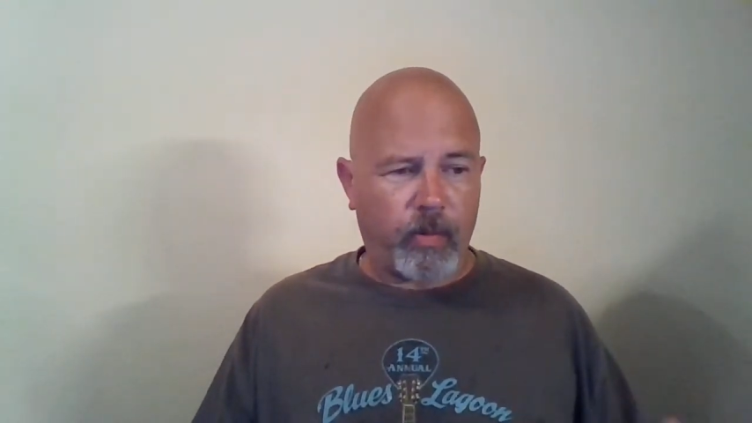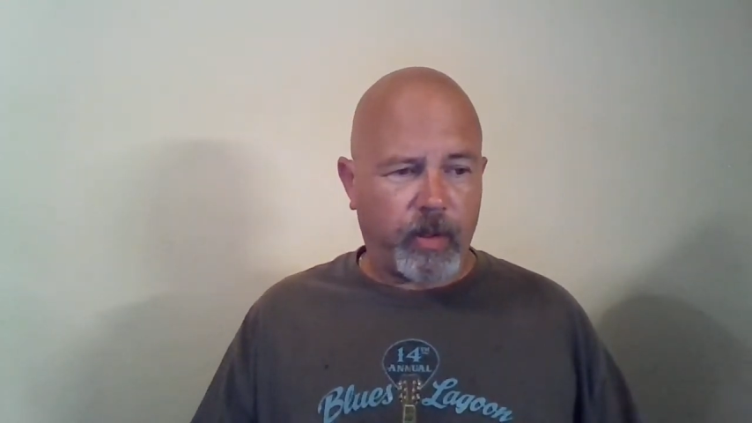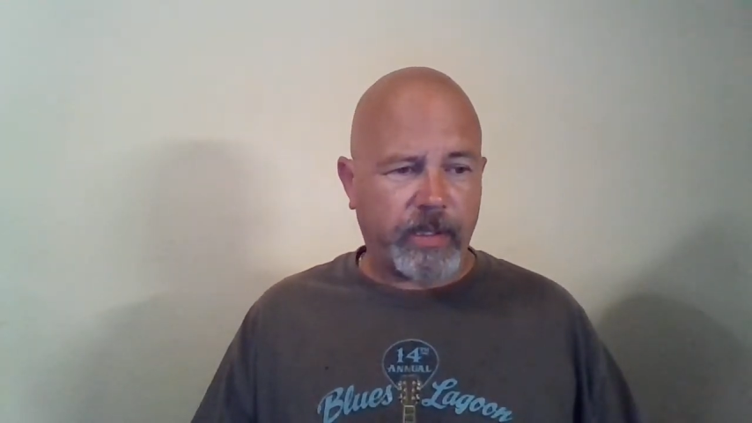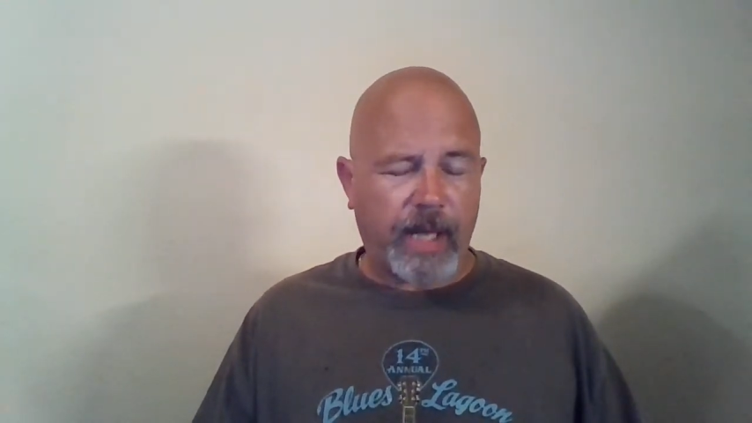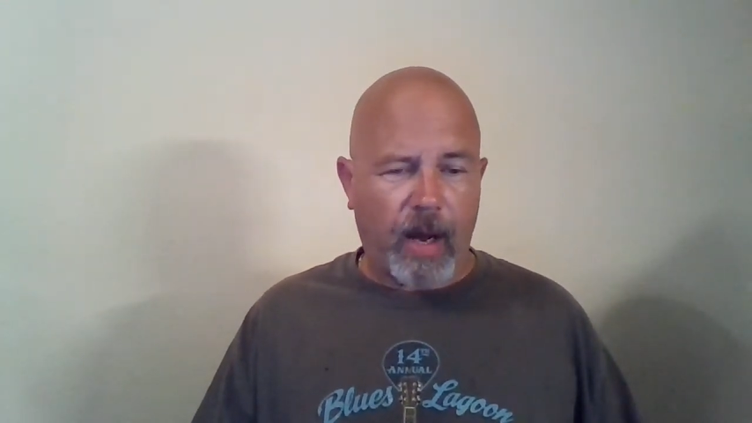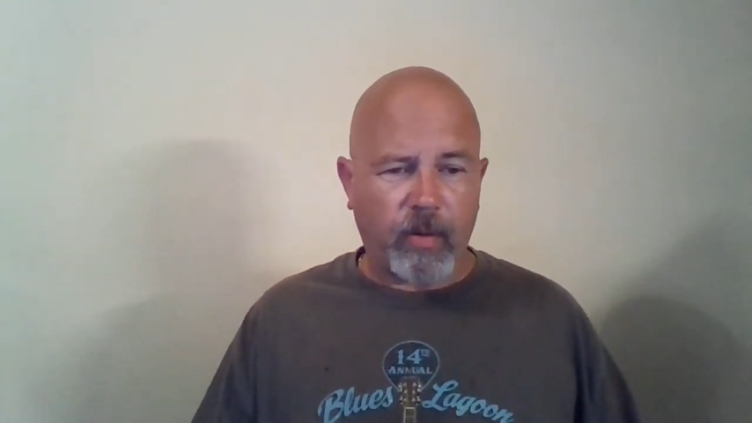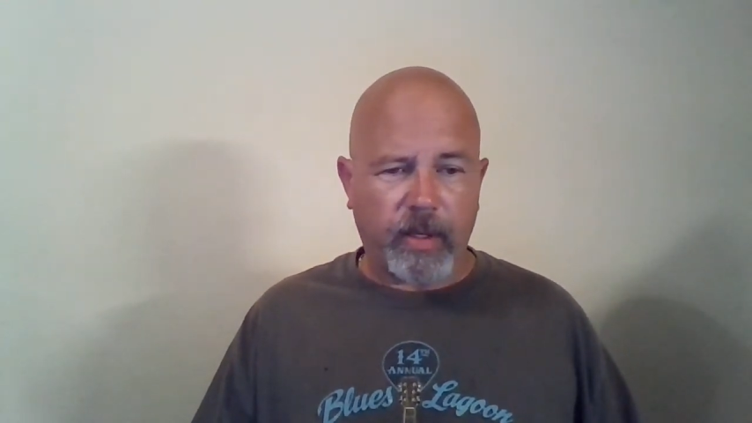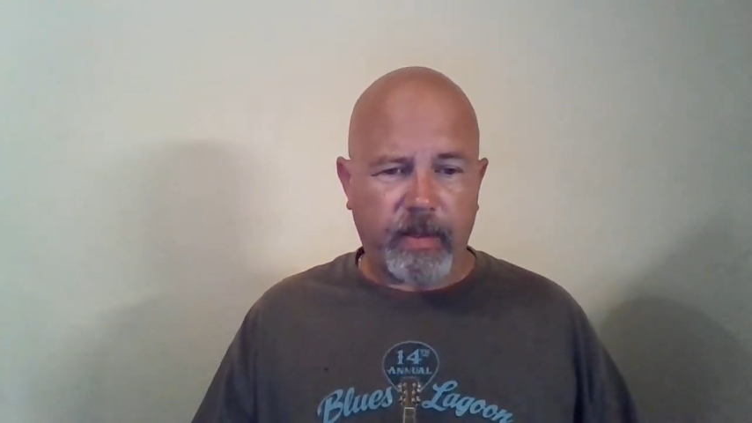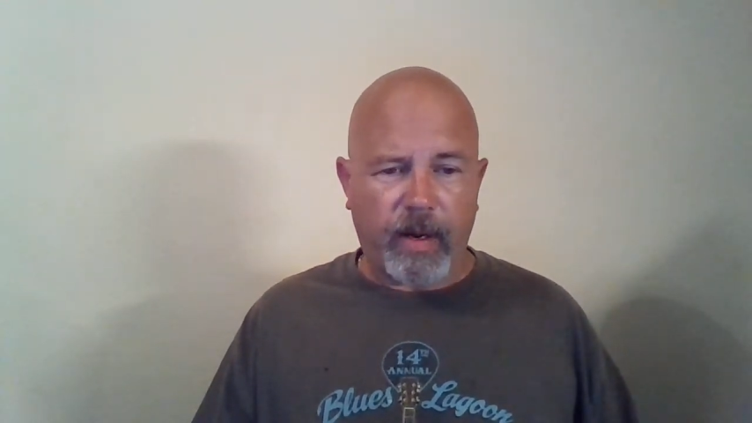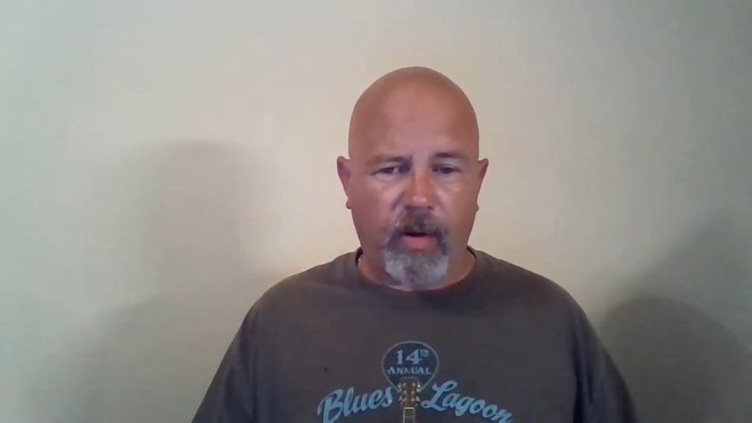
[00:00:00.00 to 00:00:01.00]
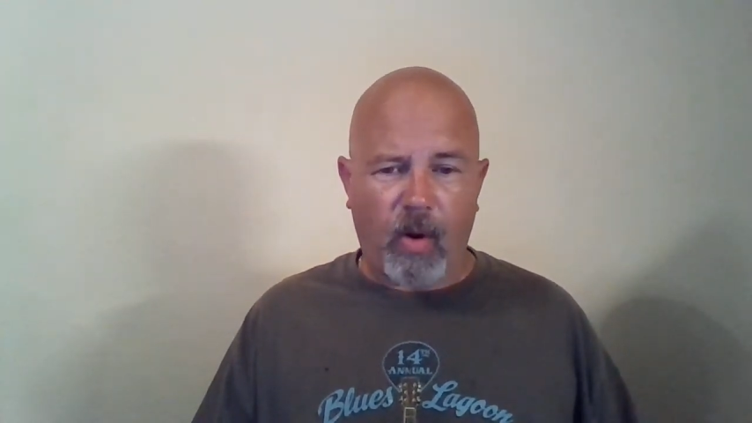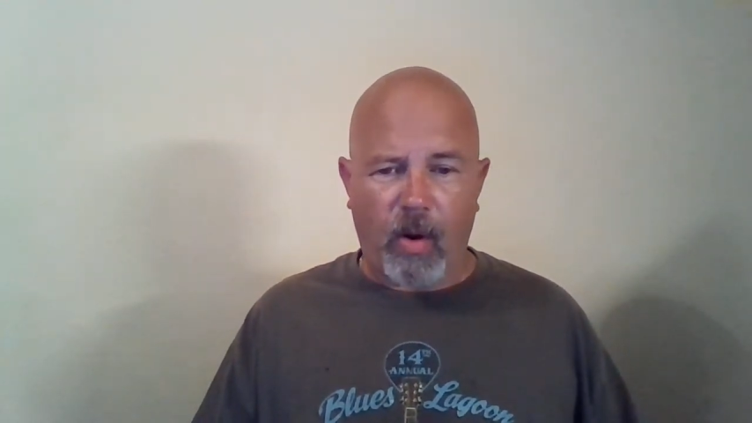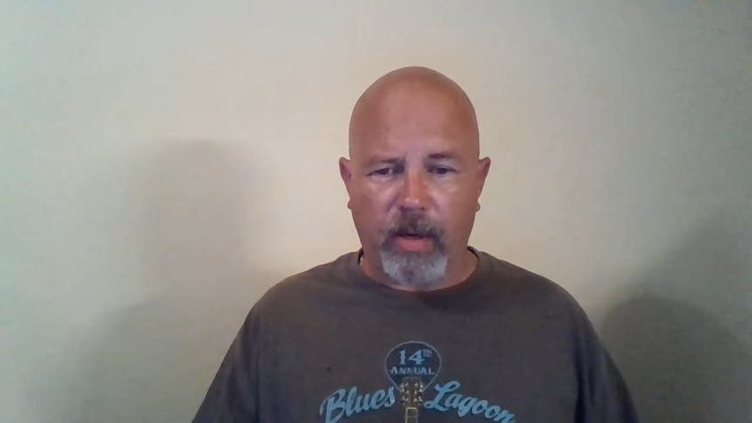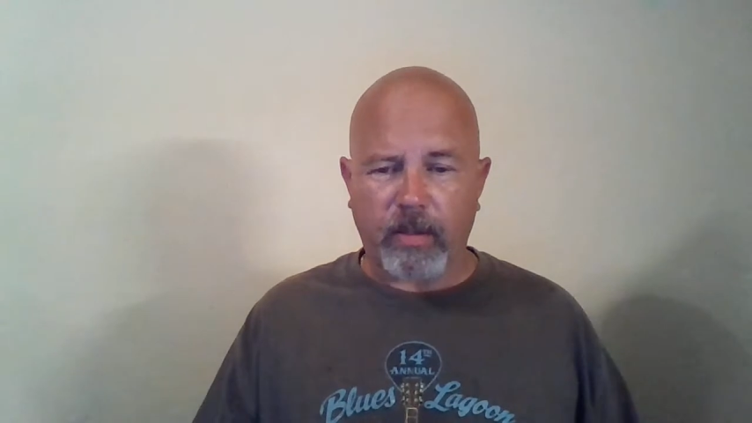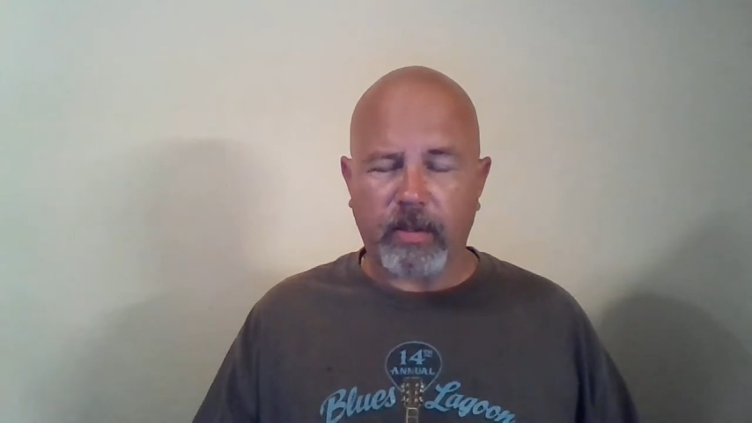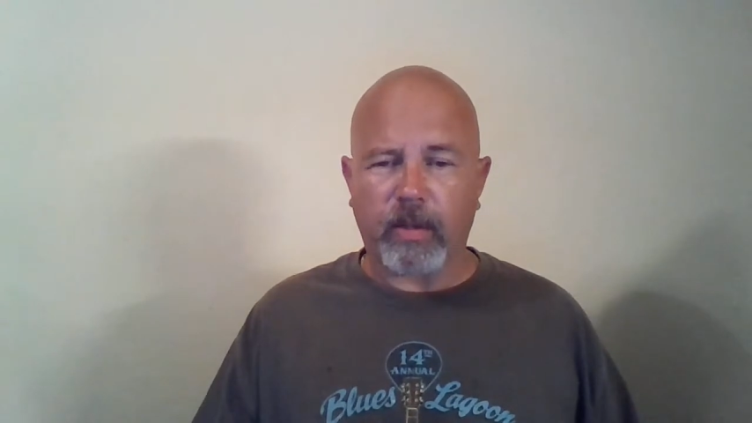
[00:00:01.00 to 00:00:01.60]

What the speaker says: resound in their hearts.